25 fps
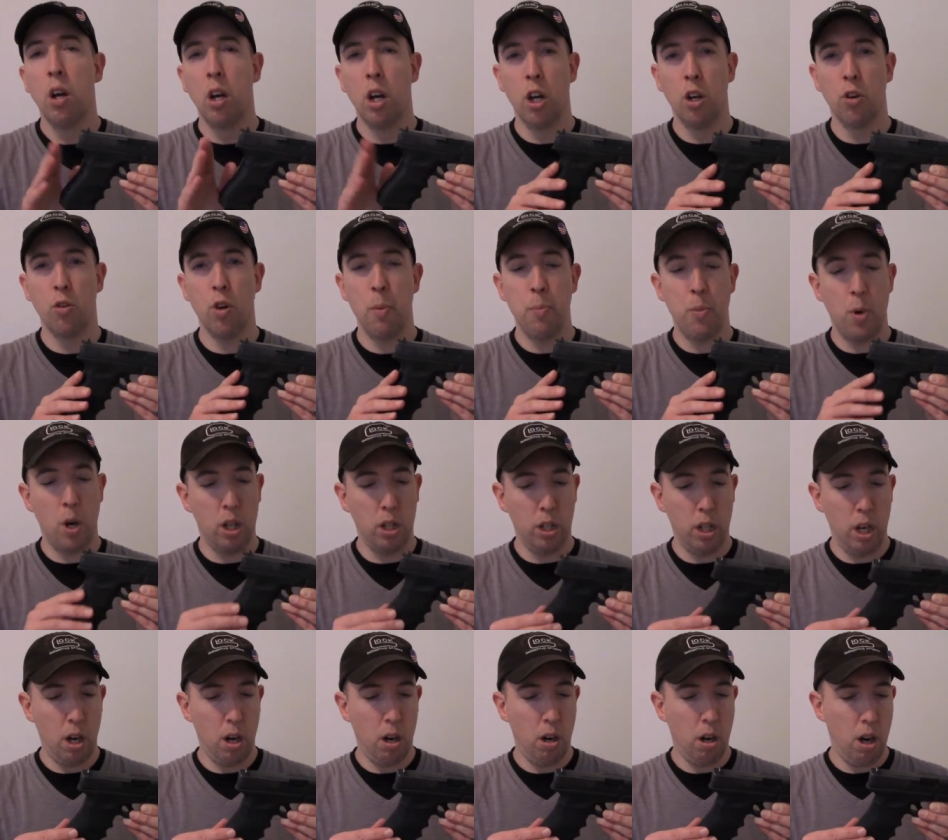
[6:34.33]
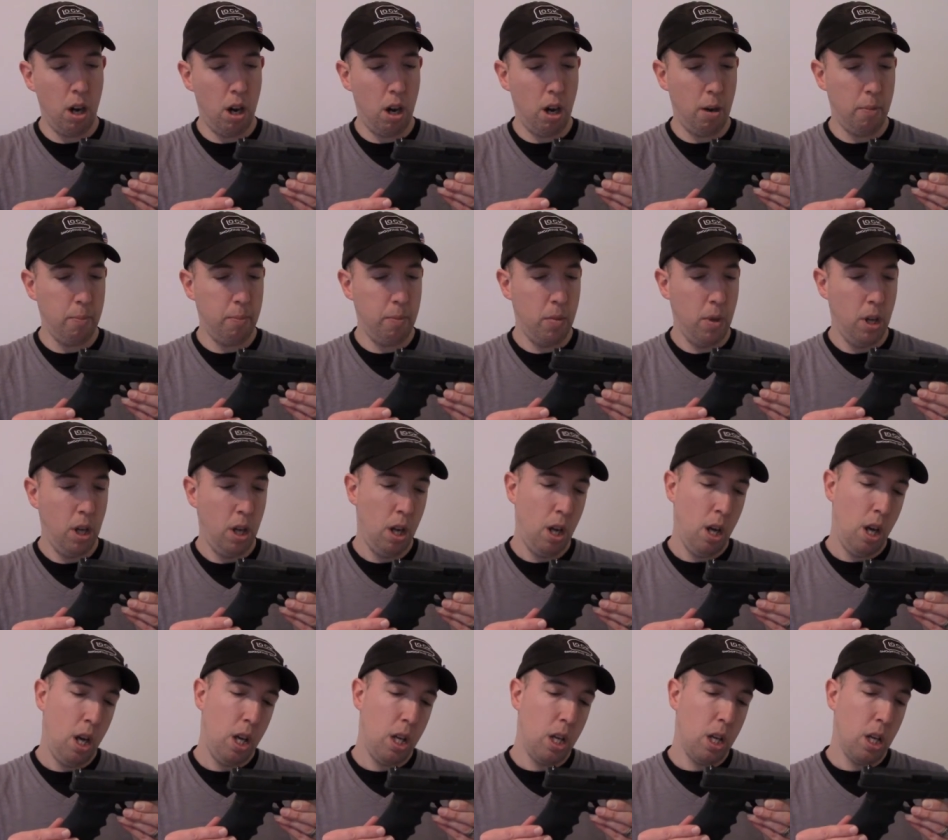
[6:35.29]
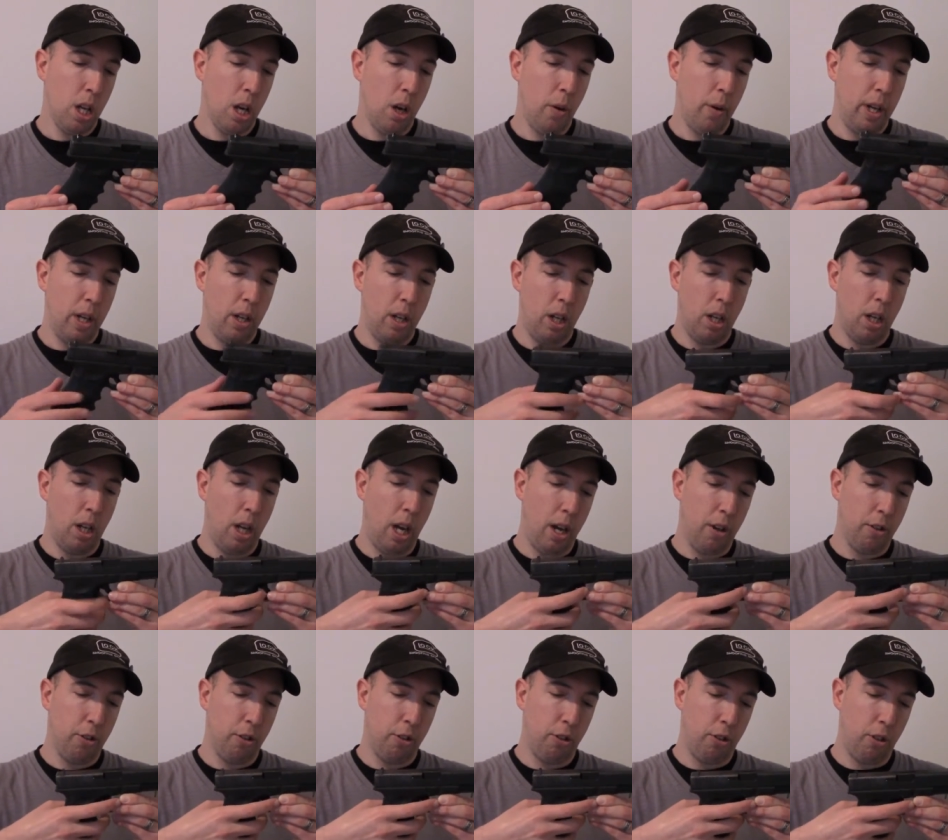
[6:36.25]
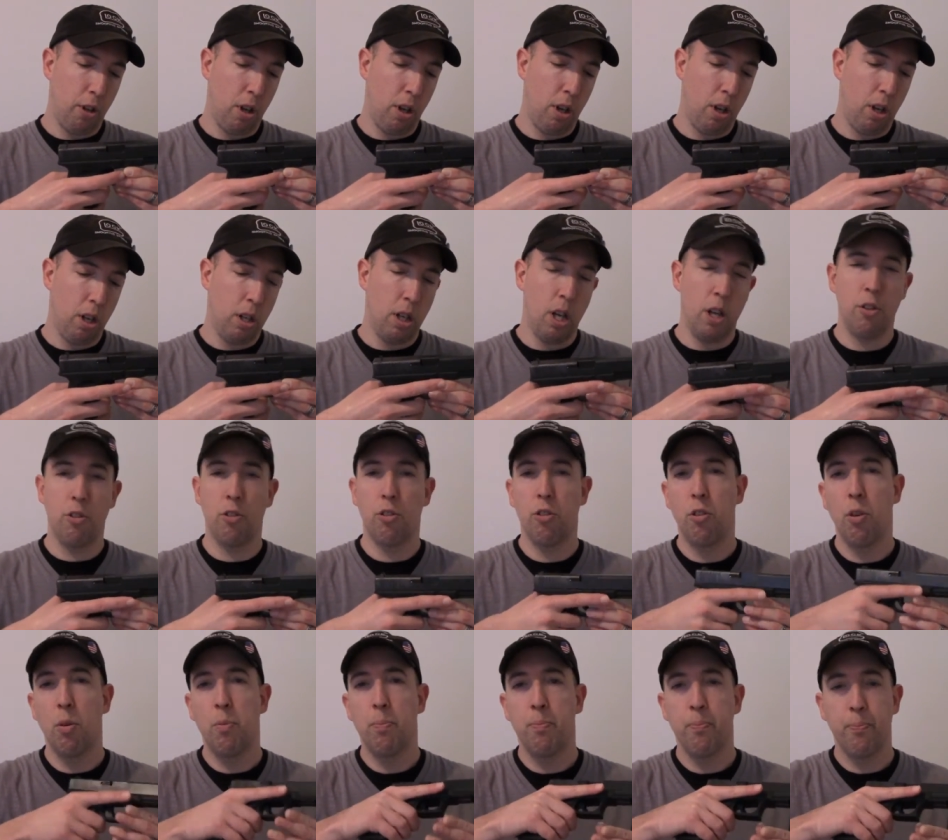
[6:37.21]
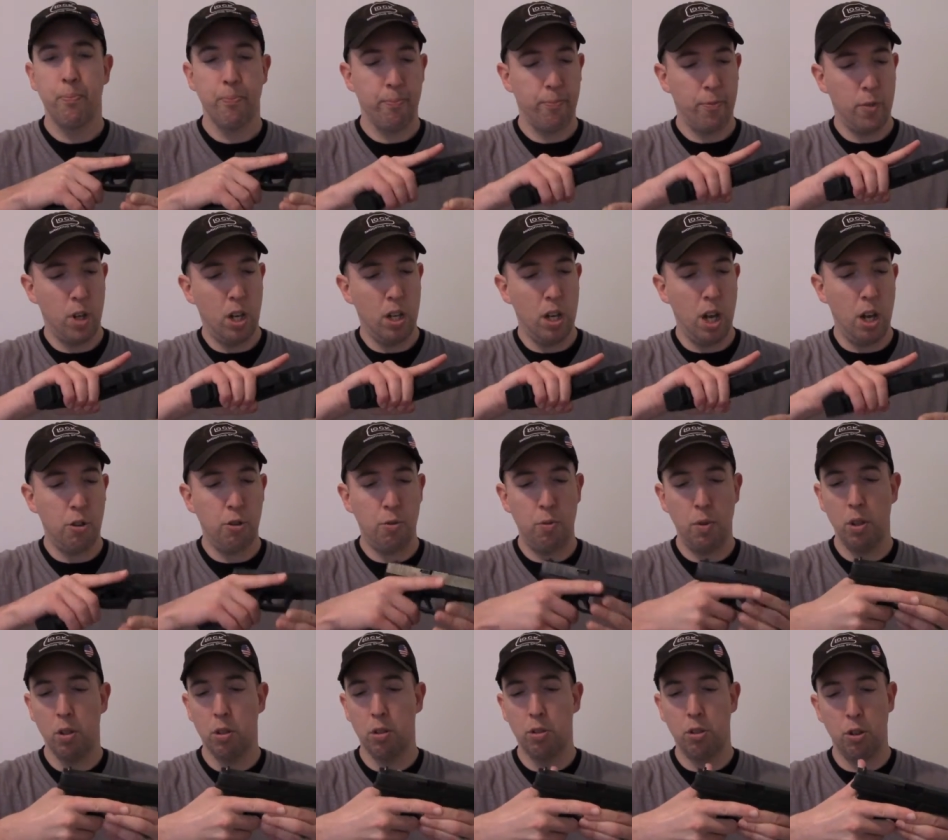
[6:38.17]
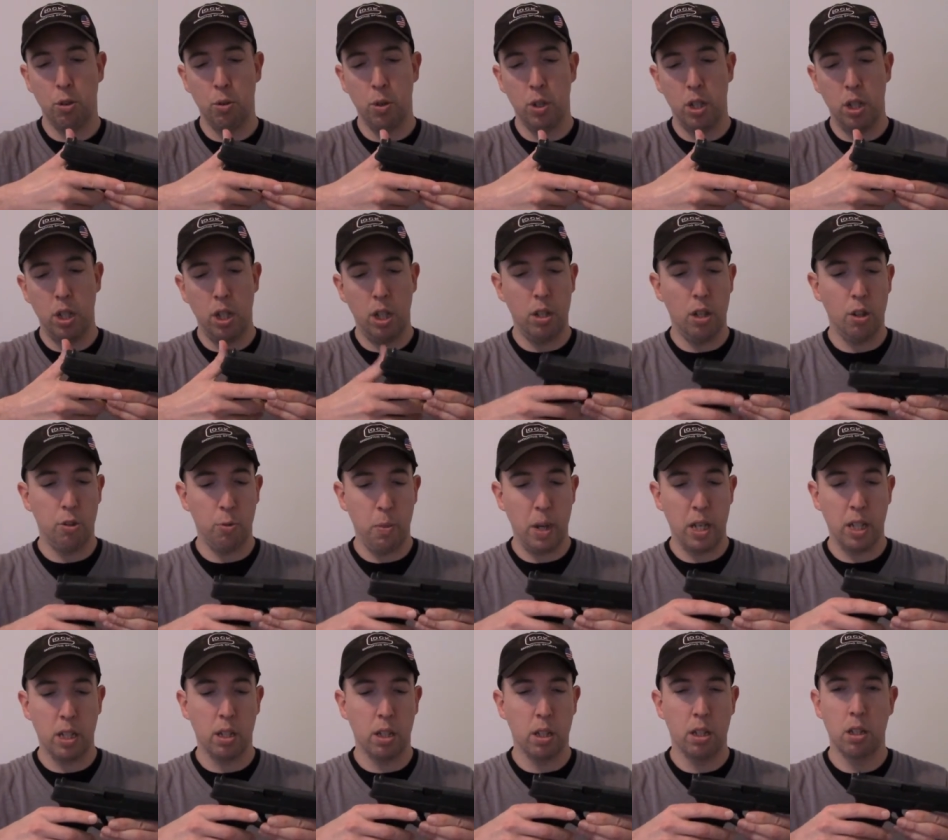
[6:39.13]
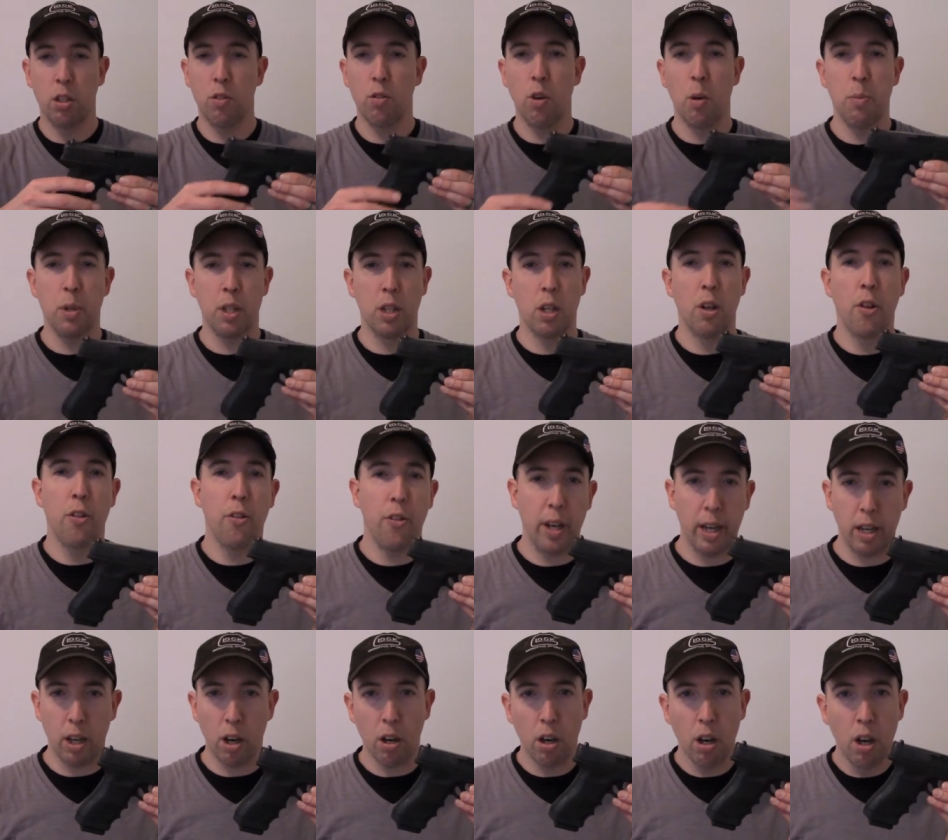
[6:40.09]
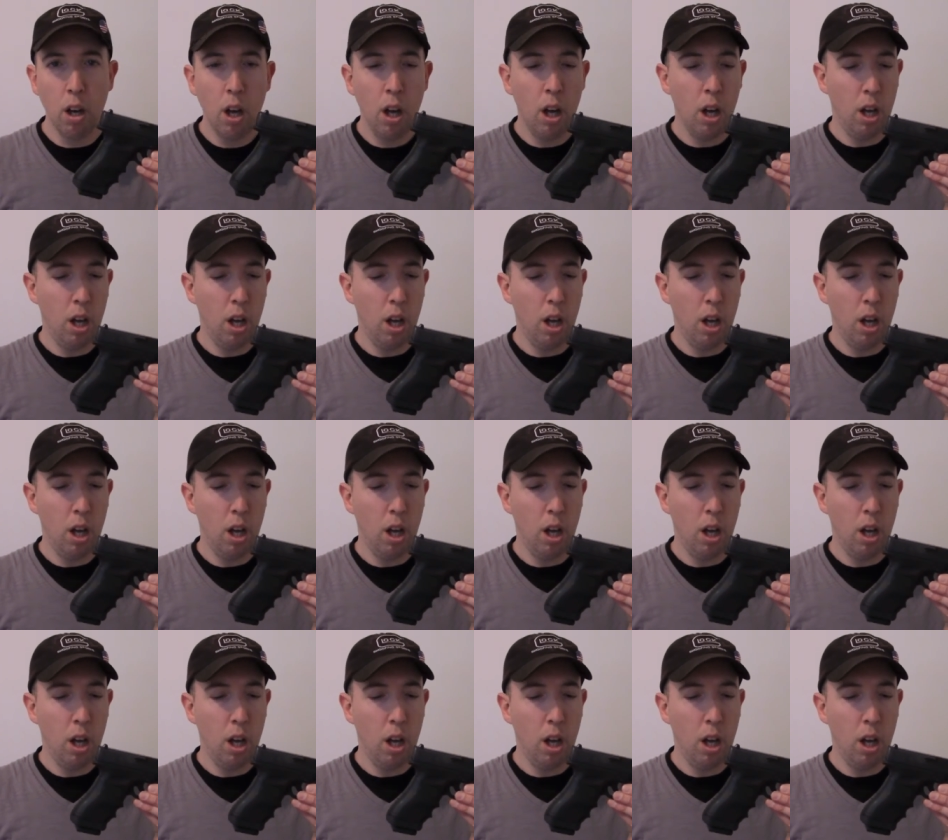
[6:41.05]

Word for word: grip on there. Um, you know, it, it has uh, a nice nice feel to it. It does make the, the grip a little thicker.